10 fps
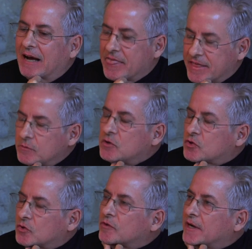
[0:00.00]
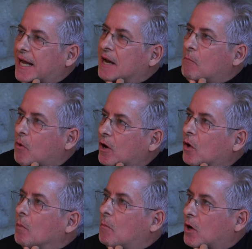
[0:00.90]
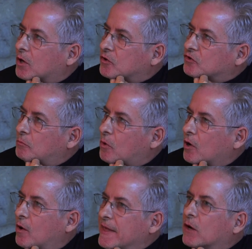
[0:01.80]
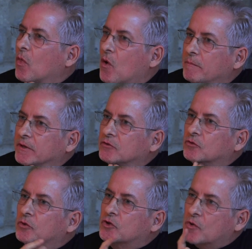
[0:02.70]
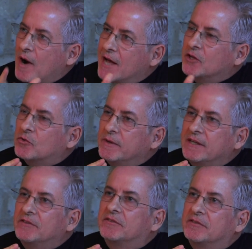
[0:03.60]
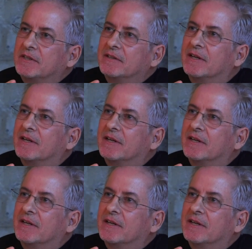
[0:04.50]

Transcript: I think we should rely more on morals, more on economics, to try to really see,